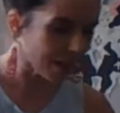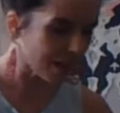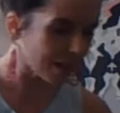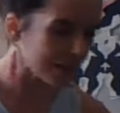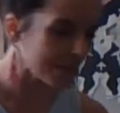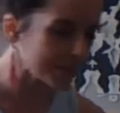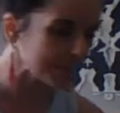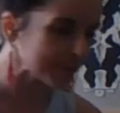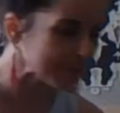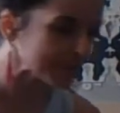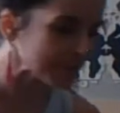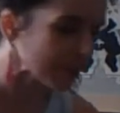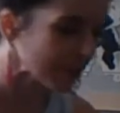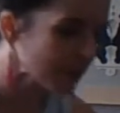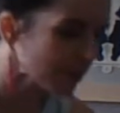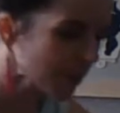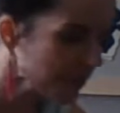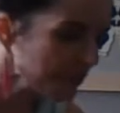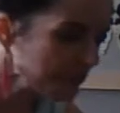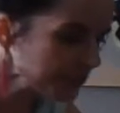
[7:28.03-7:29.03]
Um,
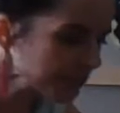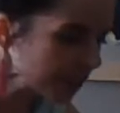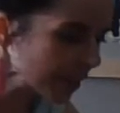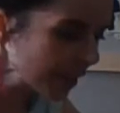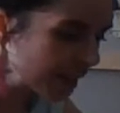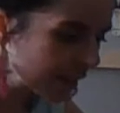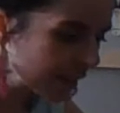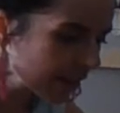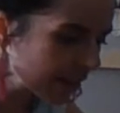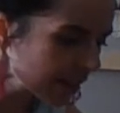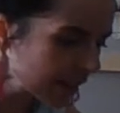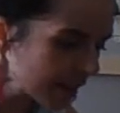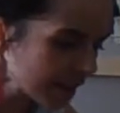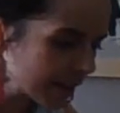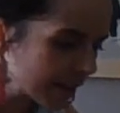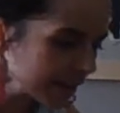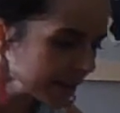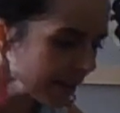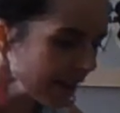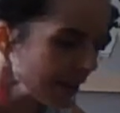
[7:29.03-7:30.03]
so
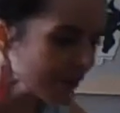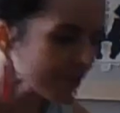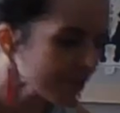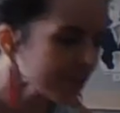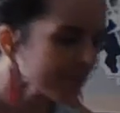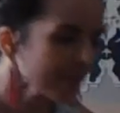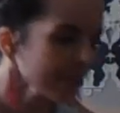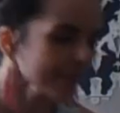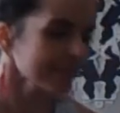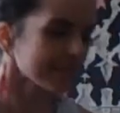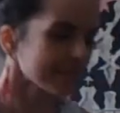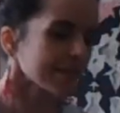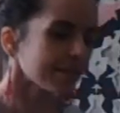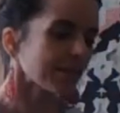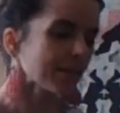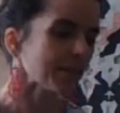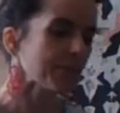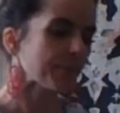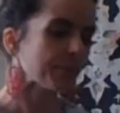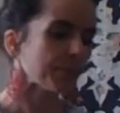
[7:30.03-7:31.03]
now let's
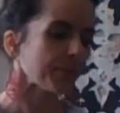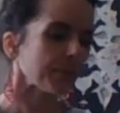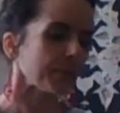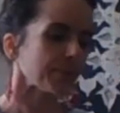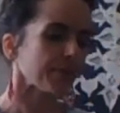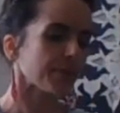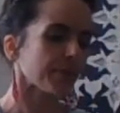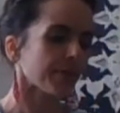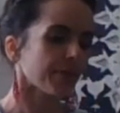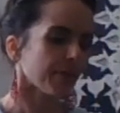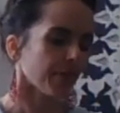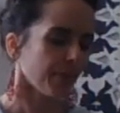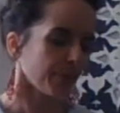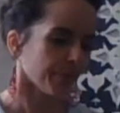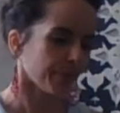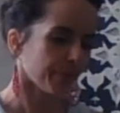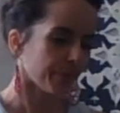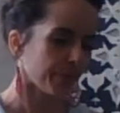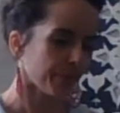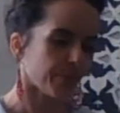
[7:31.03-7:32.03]
move
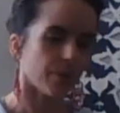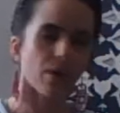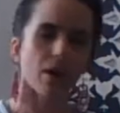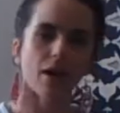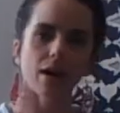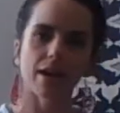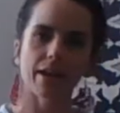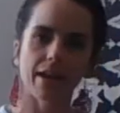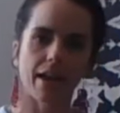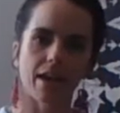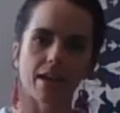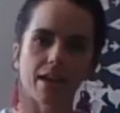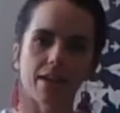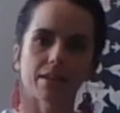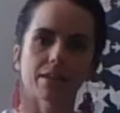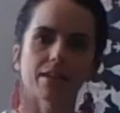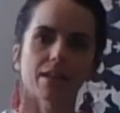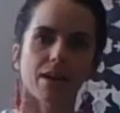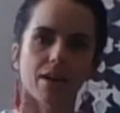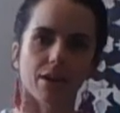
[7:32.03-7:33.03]
through
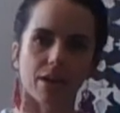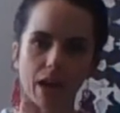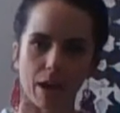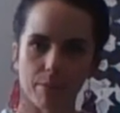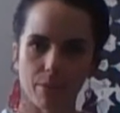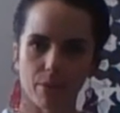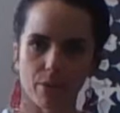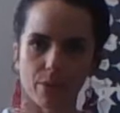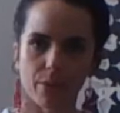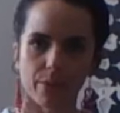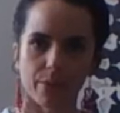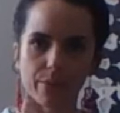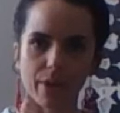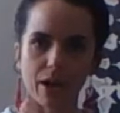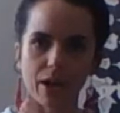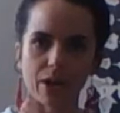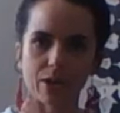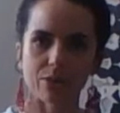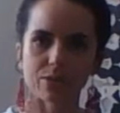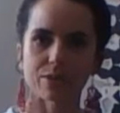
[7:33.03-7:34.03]
again a couple
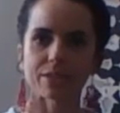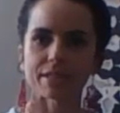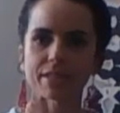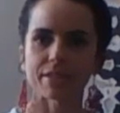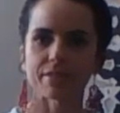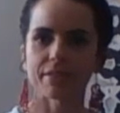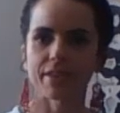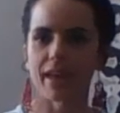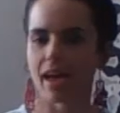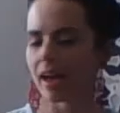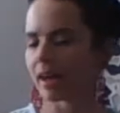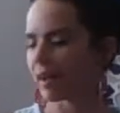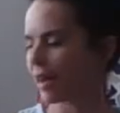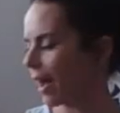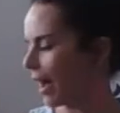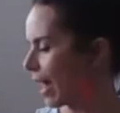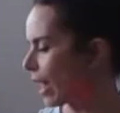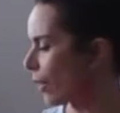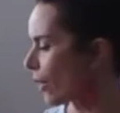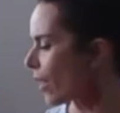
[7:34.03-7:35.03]
rounds of cat
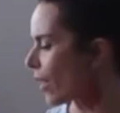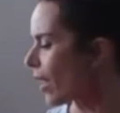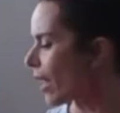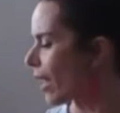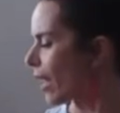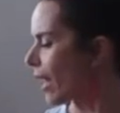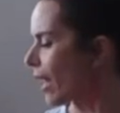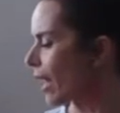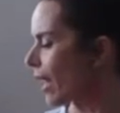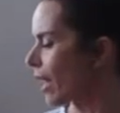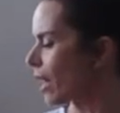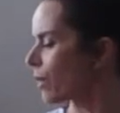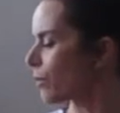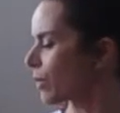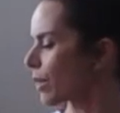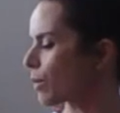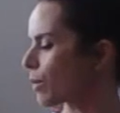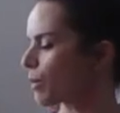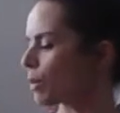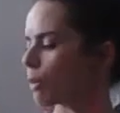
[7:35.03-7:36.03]
cow.
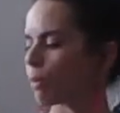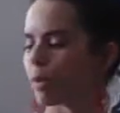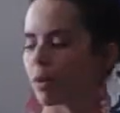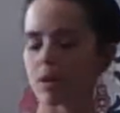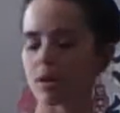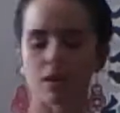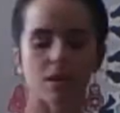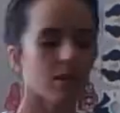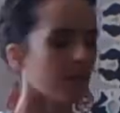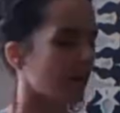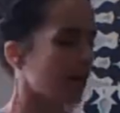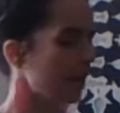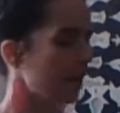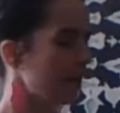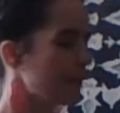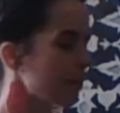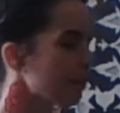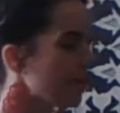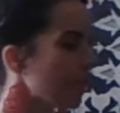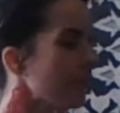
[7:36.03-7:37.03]
And then we will,
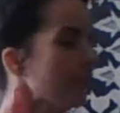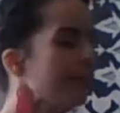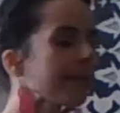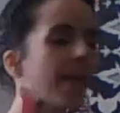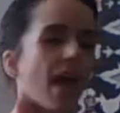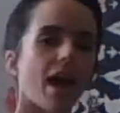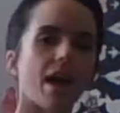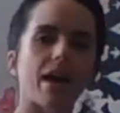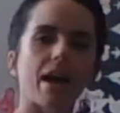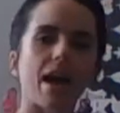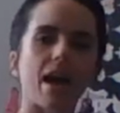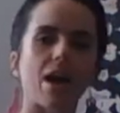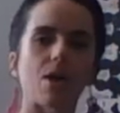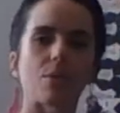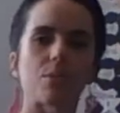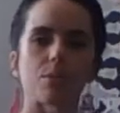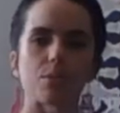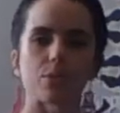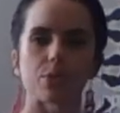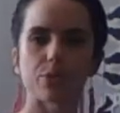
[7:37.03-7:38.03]
um, from cat
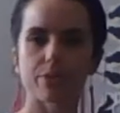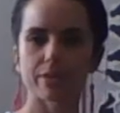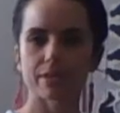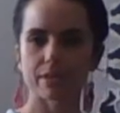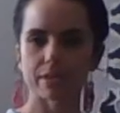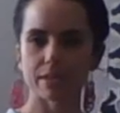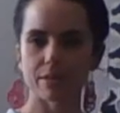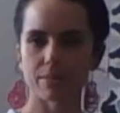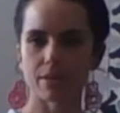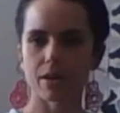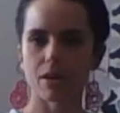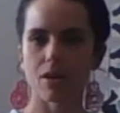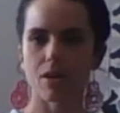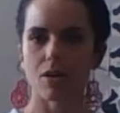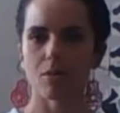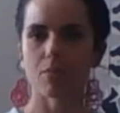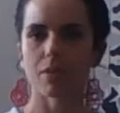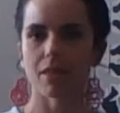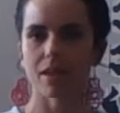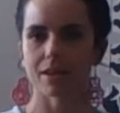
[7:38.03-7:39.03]
cow, move into something
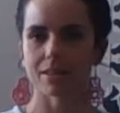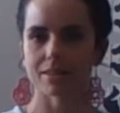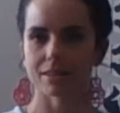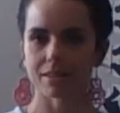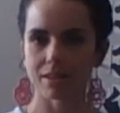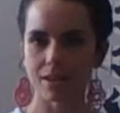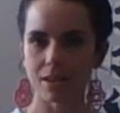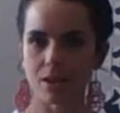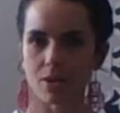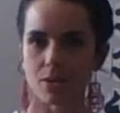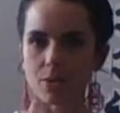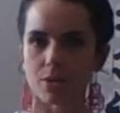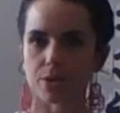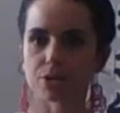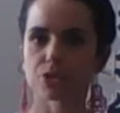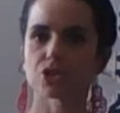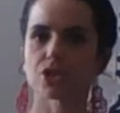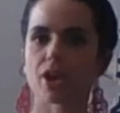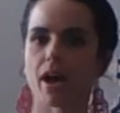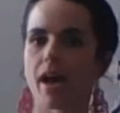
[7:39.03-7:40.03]
called balasana or
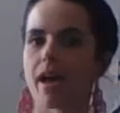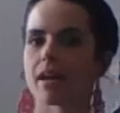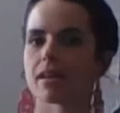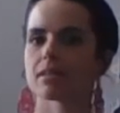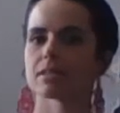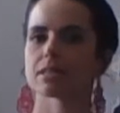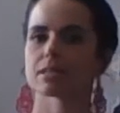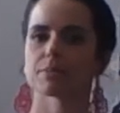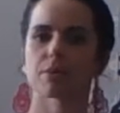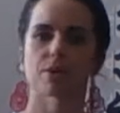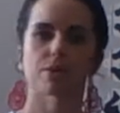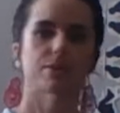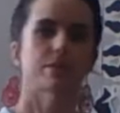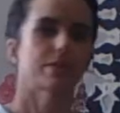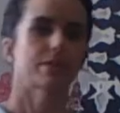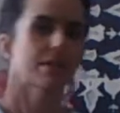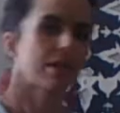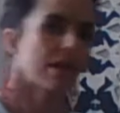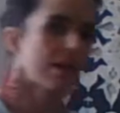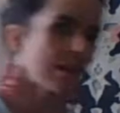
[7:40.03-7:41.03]
child's pose.